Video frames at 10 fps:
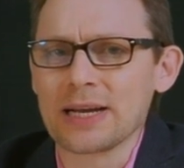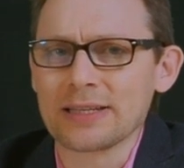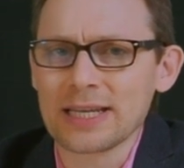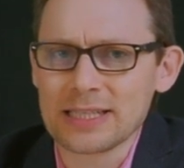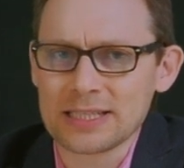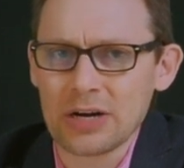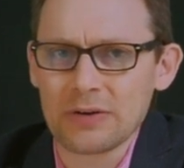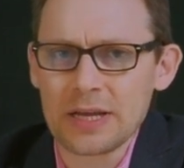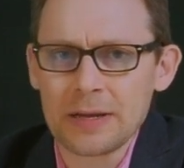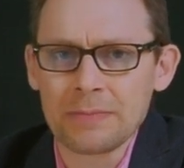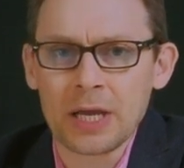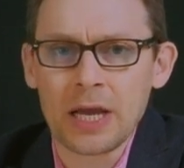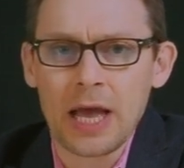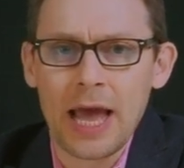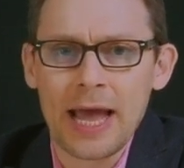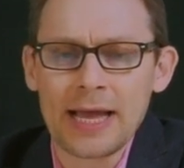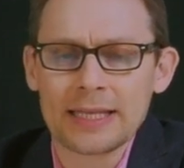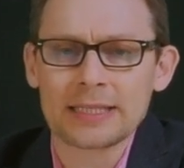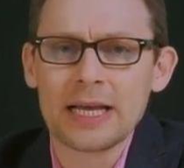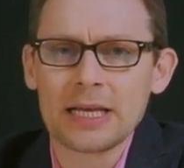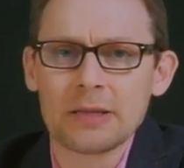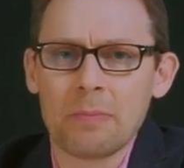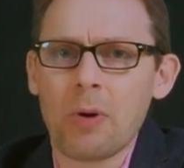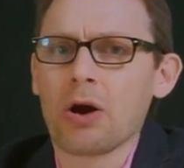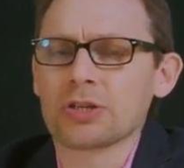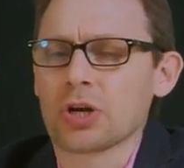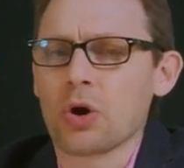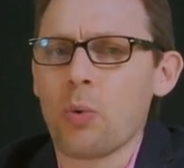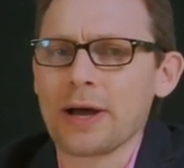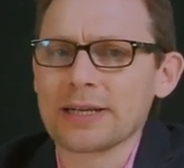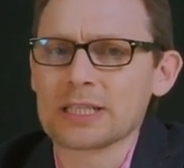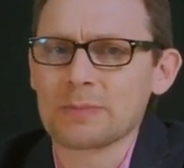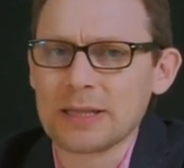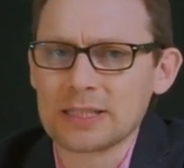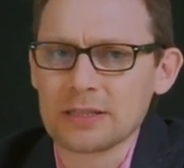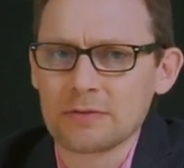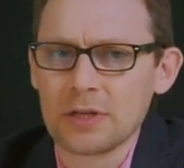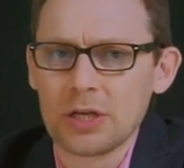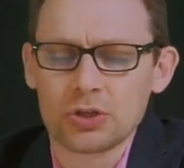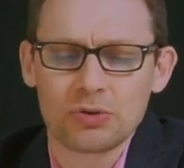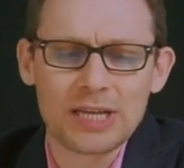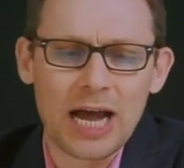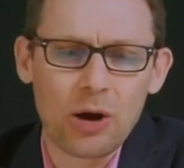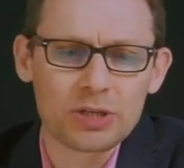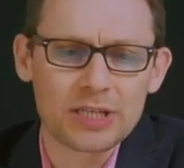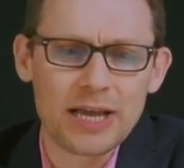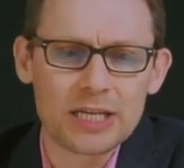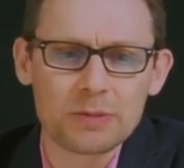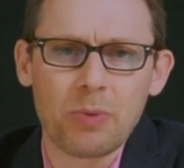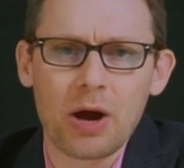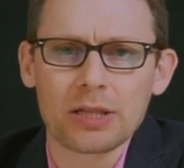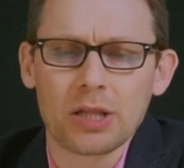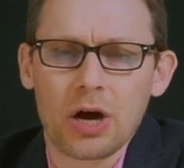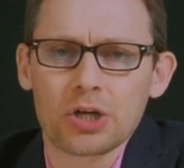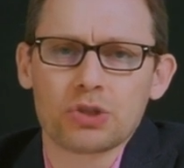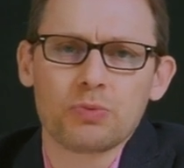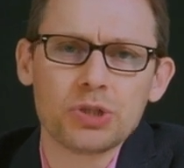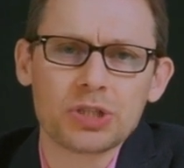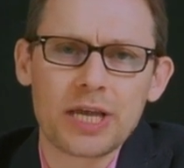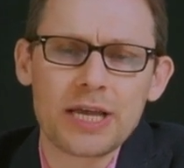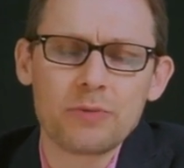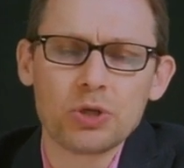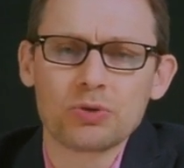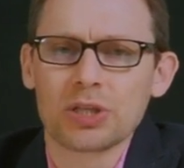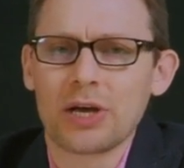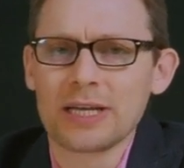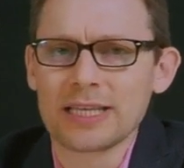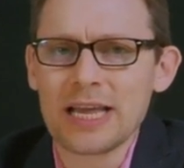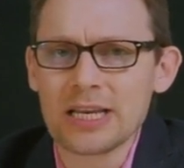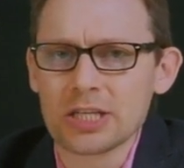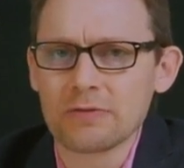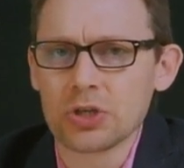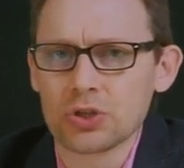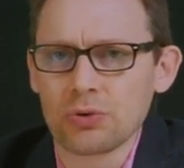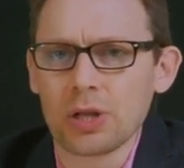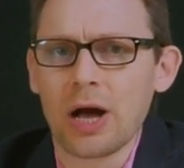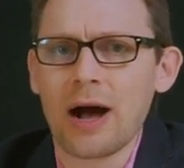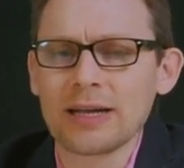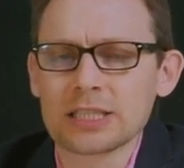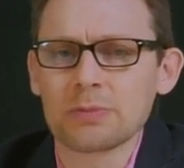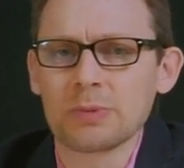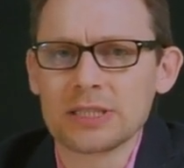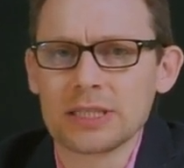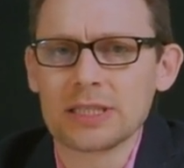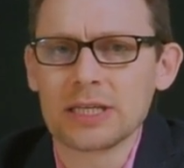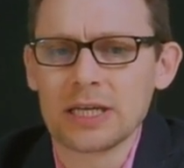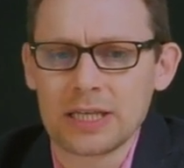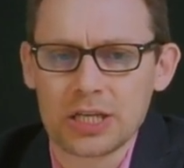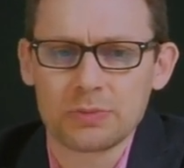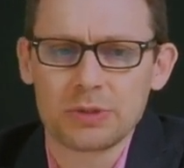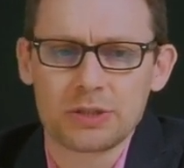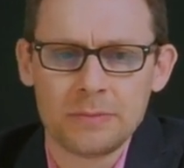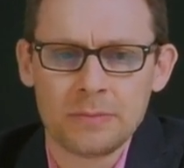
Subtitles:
unnecessary, and the bars are quite expensive. So nowadays, by and large, we say we utilize individual unsplinted attachments.